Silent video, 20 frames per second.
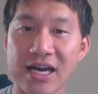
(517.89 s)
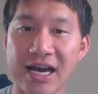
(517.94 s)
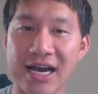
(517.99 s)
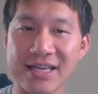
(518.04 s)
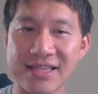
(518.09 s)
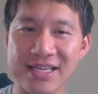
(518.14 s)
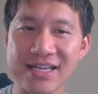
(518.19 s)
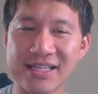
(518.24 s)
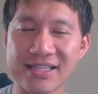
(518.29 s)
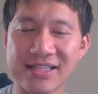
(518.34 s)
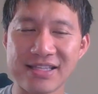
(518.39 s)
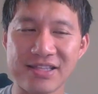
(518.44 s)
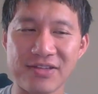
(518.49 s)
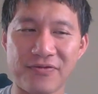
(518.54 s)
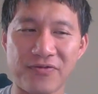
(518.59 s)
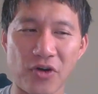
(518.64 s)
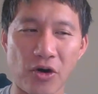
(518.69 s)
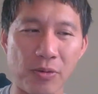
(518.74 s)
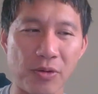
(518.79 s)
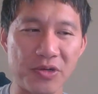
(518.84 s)
I think the
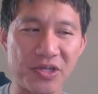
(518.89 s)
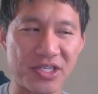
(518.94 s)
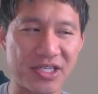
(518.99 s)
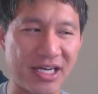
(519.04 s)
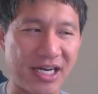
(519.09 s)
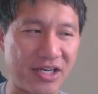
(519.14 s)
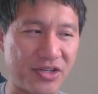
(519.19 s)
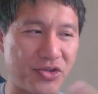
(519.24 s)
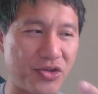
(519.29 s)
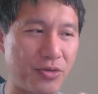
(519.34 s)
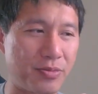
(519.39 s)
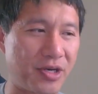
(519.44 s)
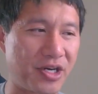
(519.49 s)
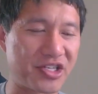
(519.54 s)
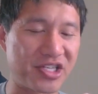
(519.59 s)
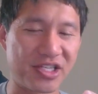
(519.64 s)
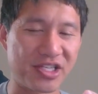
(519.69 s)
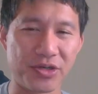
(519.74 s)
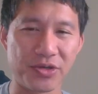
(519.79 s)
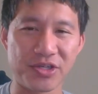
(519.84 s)
FOMO just got too
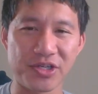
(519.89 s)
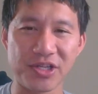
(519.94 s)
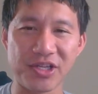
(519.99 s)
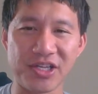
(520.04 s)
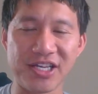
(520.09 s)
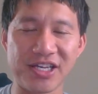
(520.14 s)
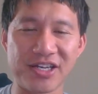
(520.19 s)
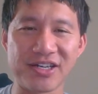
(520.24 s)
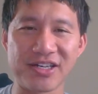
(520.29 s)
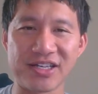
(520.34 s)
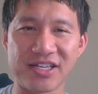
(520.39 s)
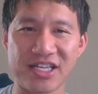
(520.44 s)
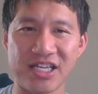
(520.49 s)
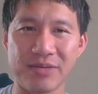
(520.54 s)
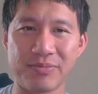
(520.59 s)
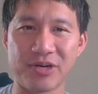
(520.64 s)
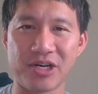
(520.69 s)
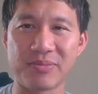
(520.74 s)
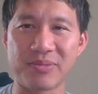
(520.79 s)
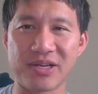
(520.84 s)
much and the utility couldn't
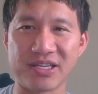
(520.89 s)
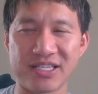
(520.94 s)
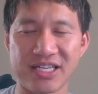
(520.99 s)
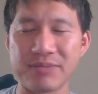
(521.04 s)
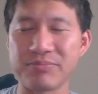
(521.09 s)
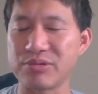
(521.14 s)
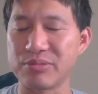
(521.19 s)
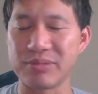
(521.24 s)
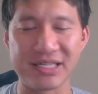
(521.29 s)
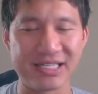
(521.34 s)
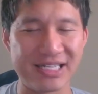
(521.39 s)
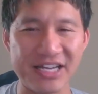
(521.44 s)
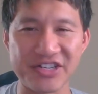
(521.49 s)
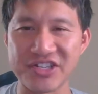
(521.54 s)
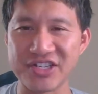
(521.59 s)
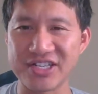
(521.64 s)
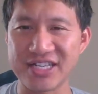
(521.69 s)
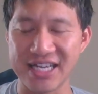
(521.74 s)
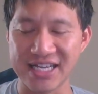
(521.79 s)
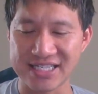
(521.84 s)
keep up because
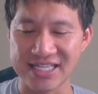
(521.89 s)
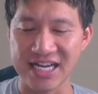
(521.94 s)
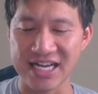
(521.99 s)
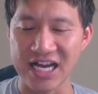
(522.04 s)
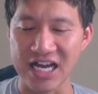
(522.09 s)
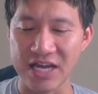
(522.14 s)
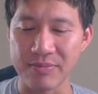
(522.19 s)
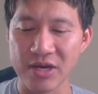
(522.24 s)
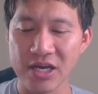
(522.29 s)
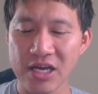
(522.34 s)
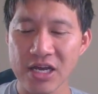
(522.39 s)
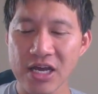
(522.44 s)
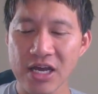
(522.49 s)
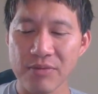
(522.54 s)
implementation takes time.